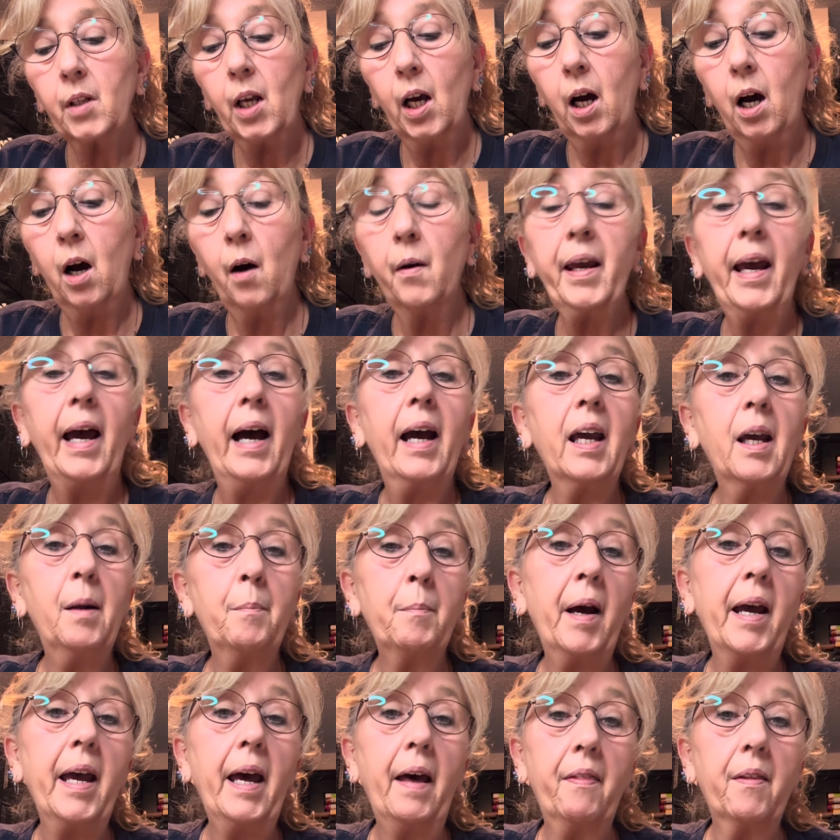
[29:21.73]
Oh yeah, and
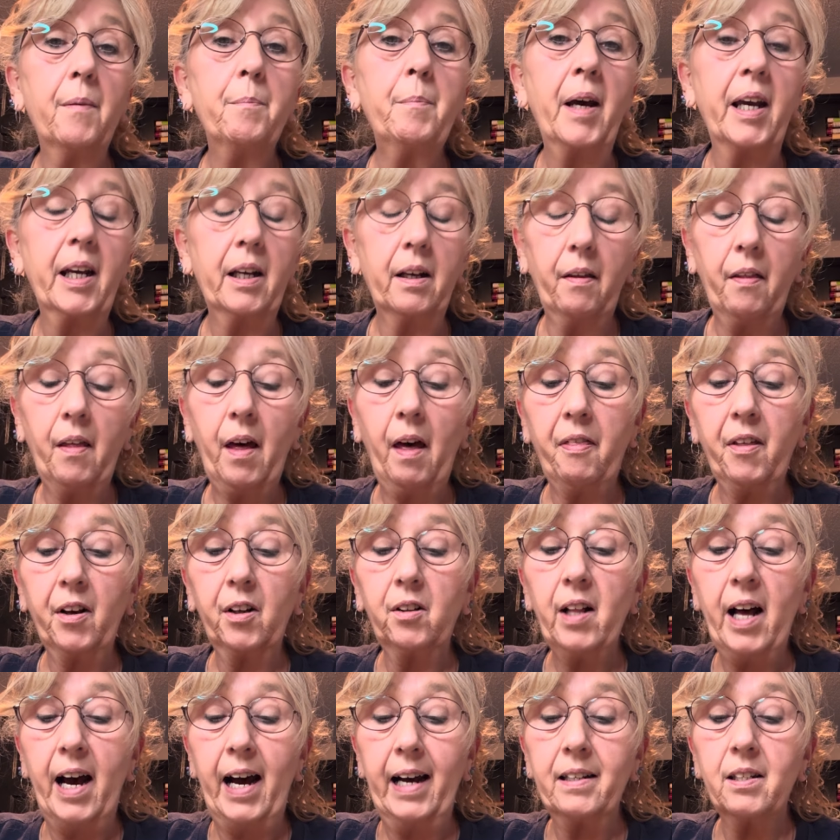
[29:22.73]
my other
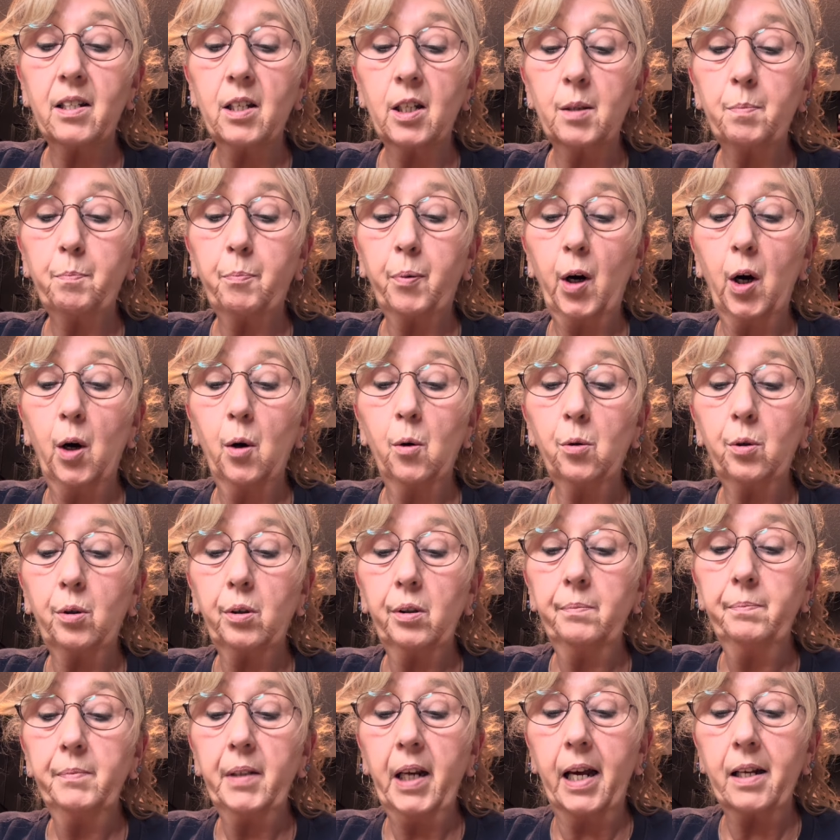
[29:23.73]
glasses broke
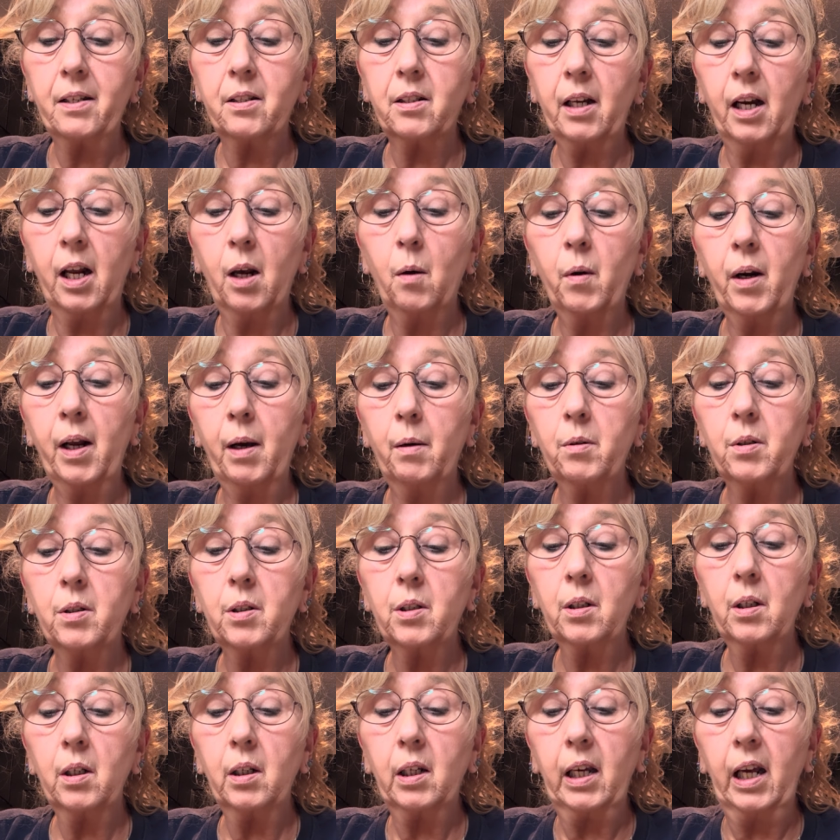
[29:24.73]
yesterday when I was
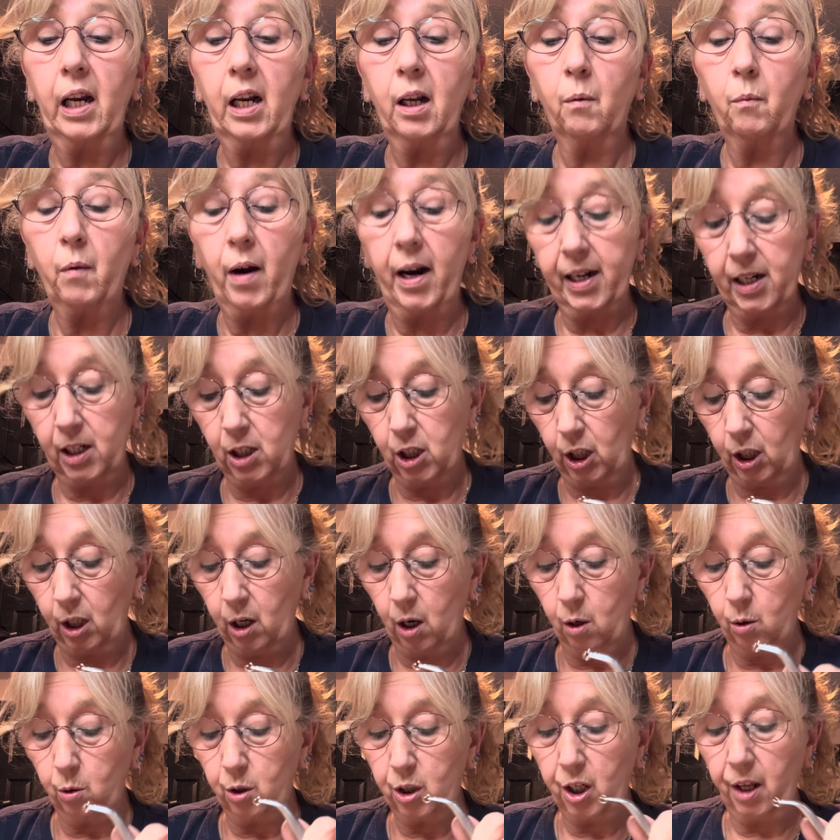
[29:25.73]
getting ready to
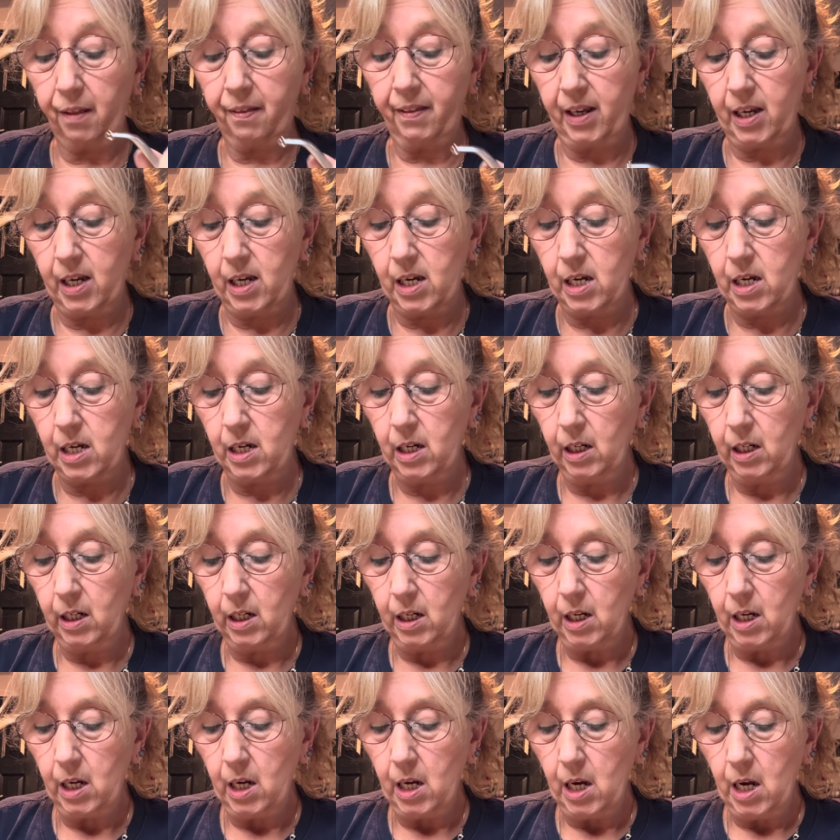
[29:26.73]
go to the
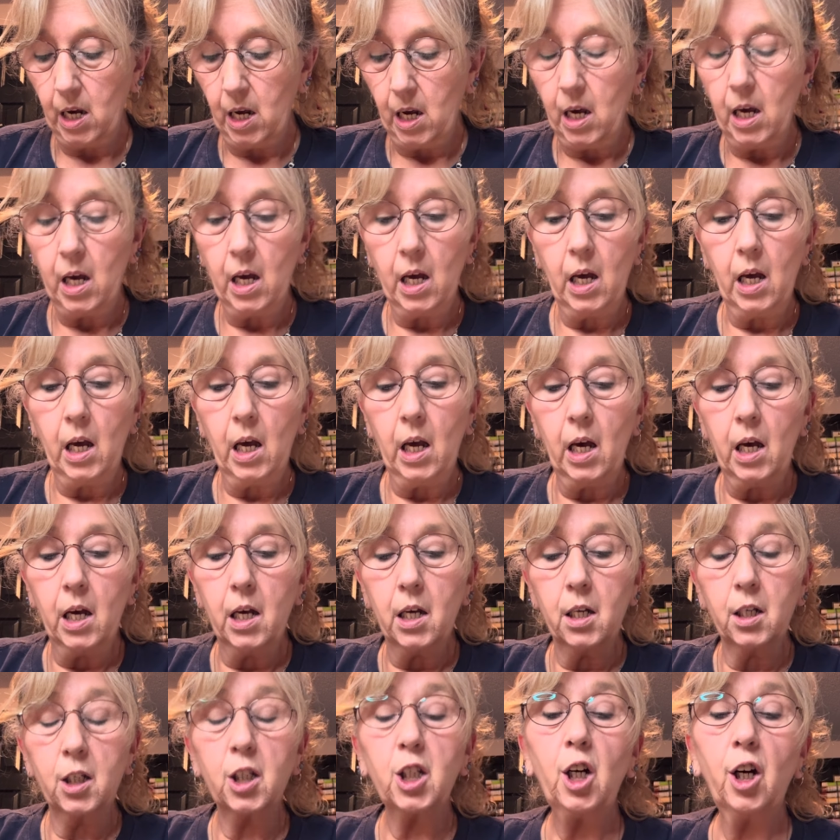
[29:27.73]

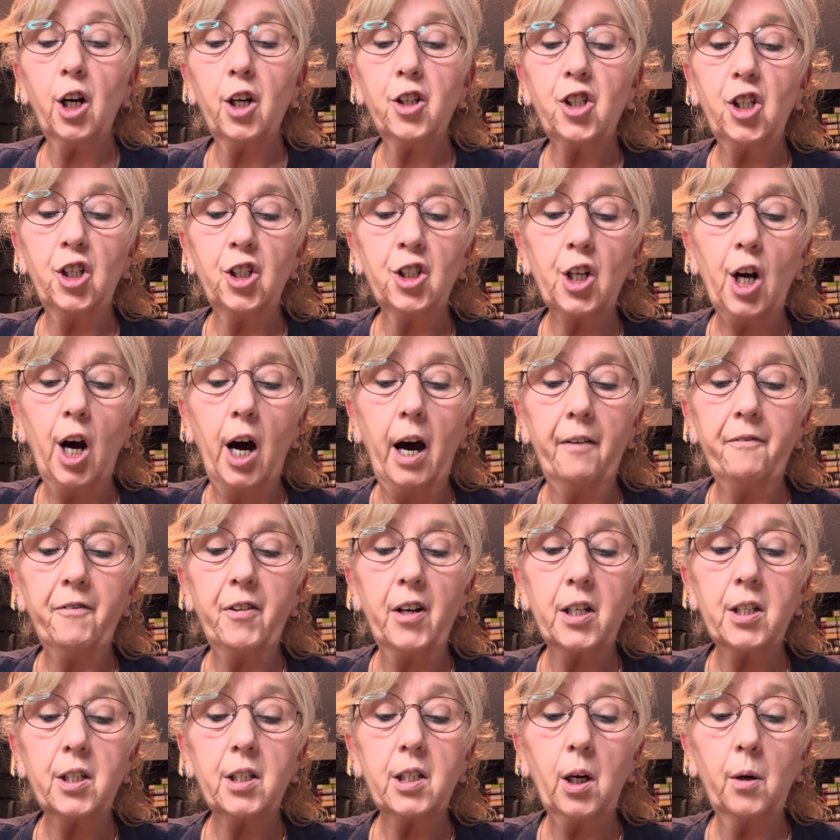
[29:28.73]
surgeon's
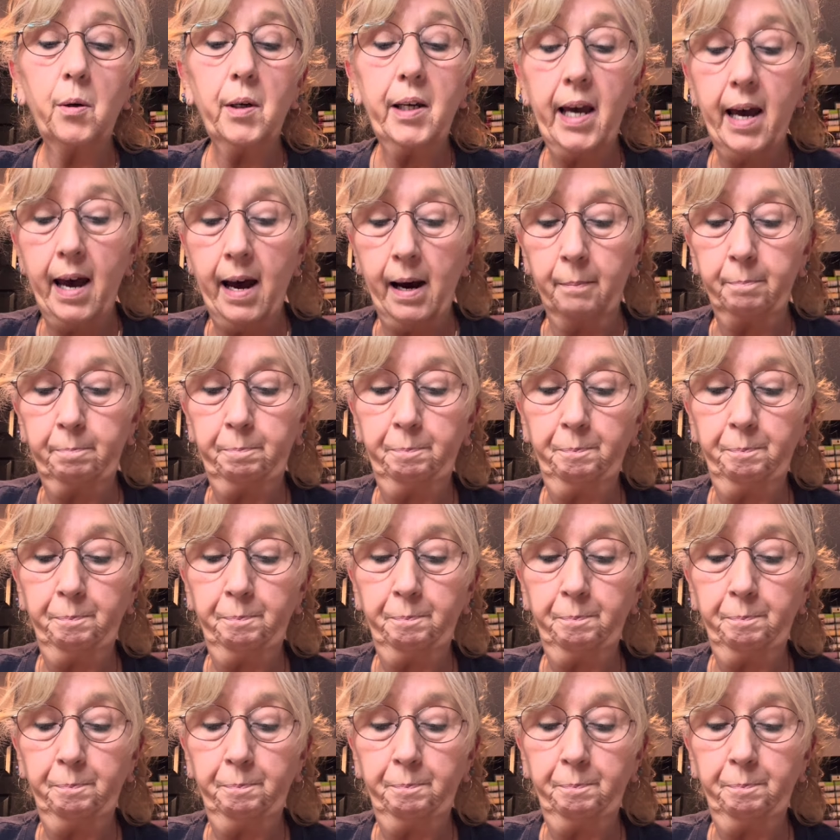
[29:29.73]
office. So yeah,